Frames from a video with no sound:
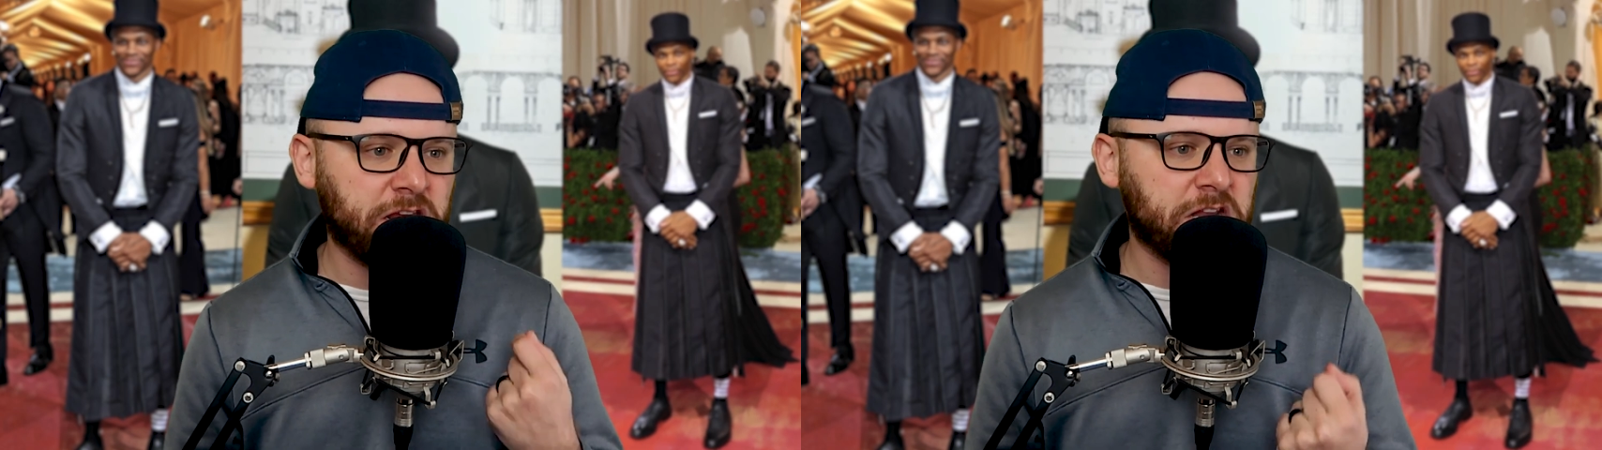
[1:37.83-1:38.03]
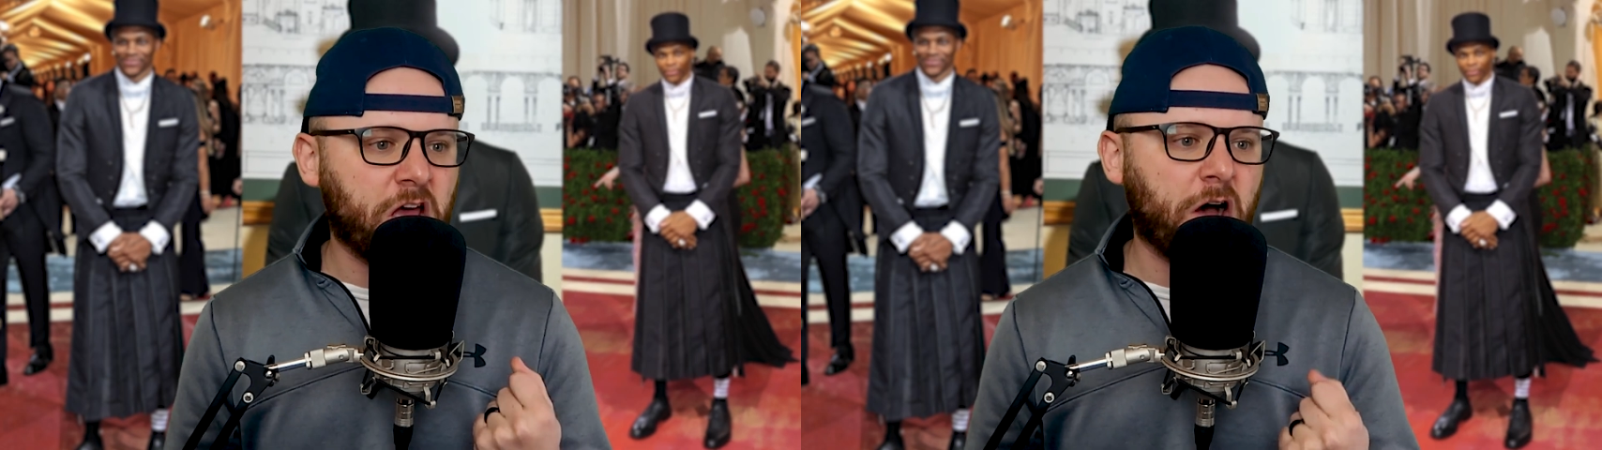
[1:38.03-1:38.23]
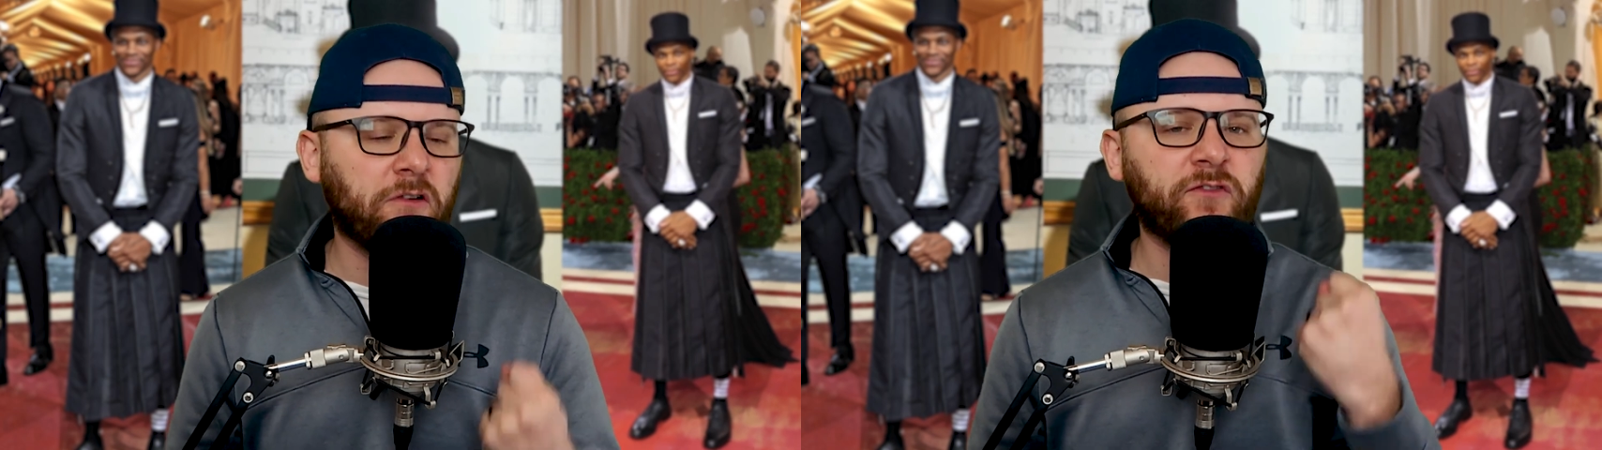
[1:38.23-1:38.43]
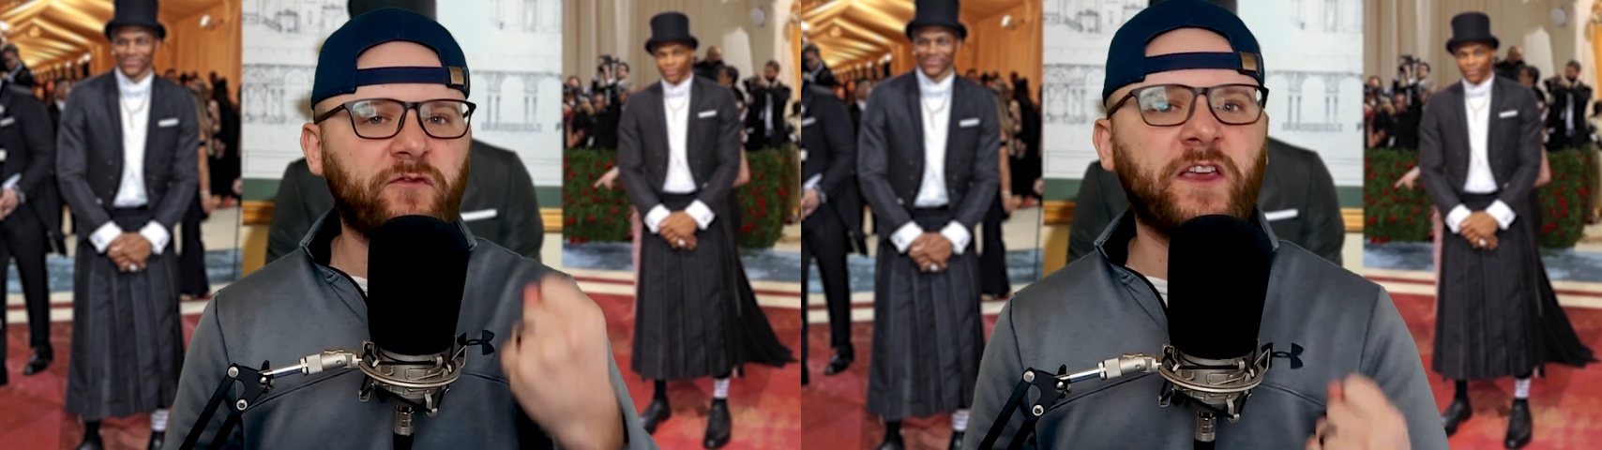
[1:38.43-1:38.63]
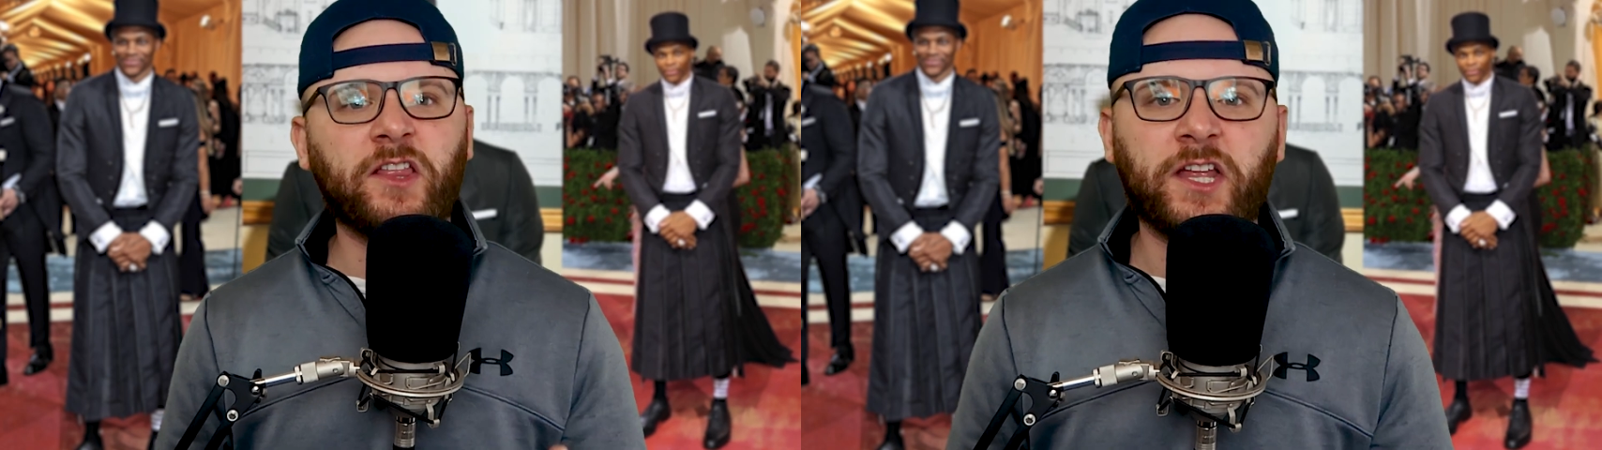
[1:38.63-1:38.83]
you know,
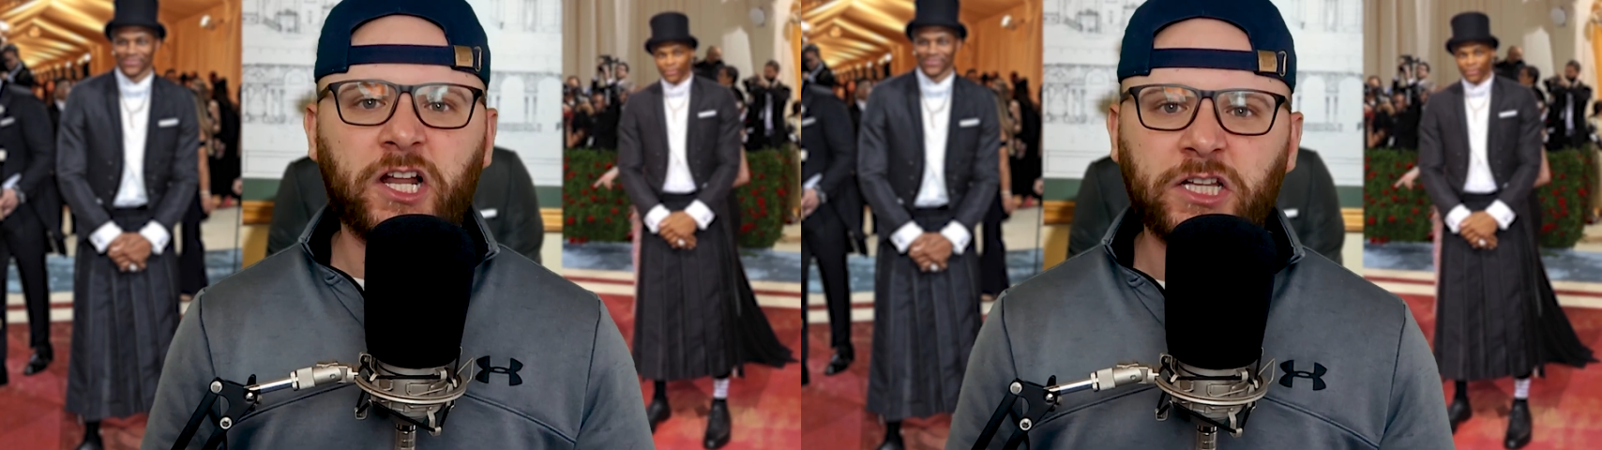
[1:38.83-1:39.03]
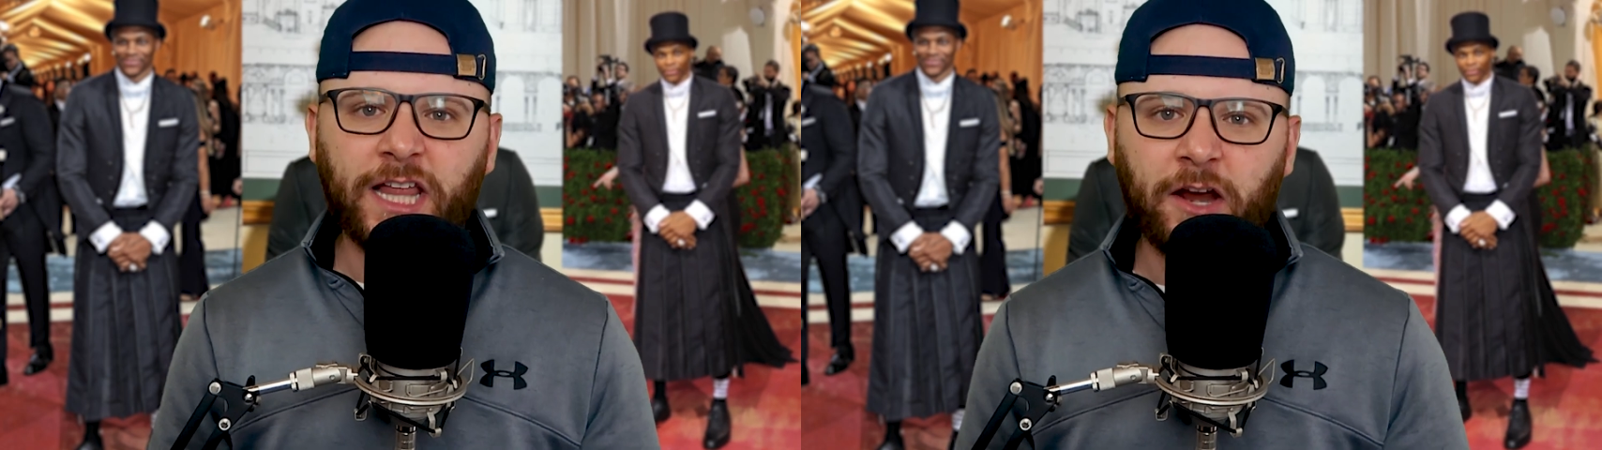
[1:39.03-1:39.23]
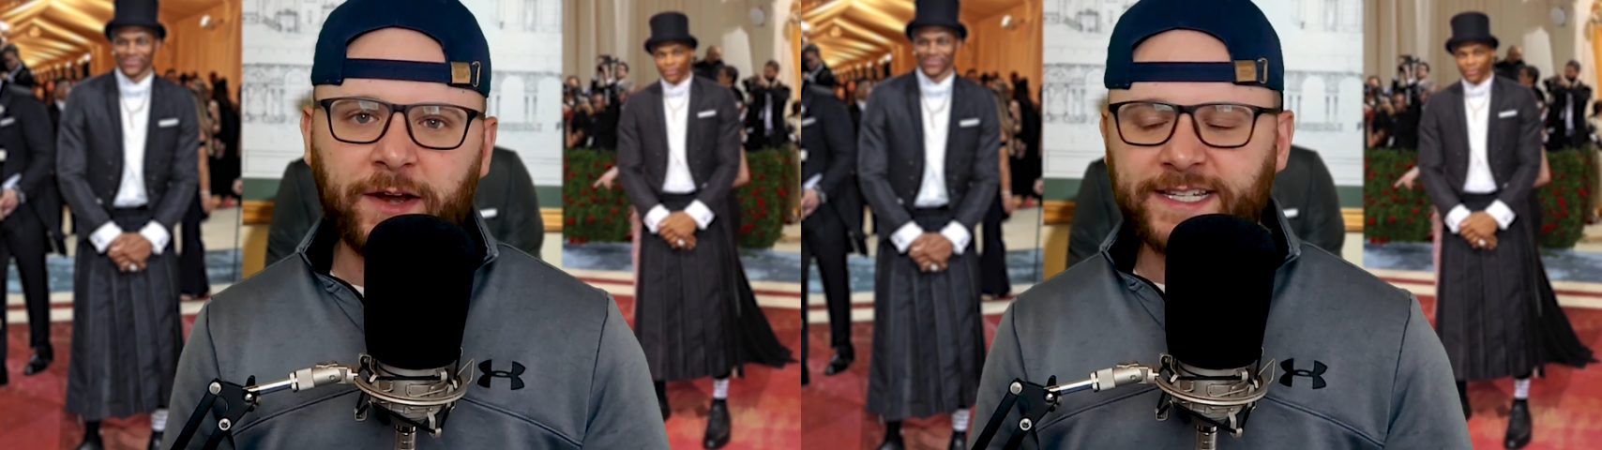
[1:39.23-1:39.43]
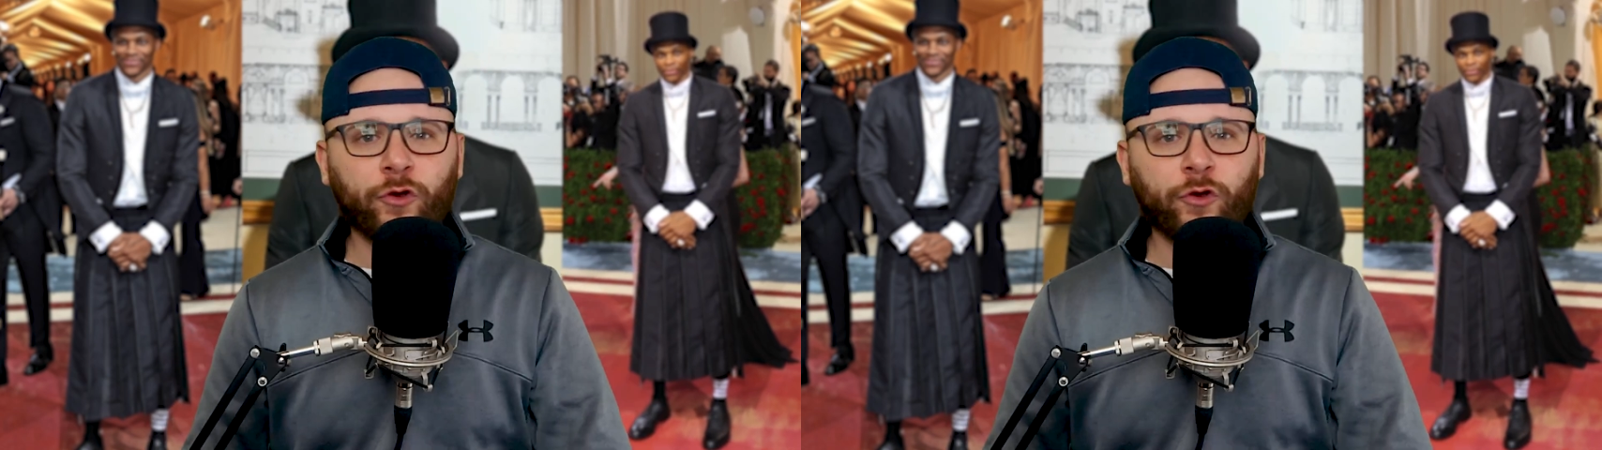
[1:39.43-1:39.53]
feeling hilarious.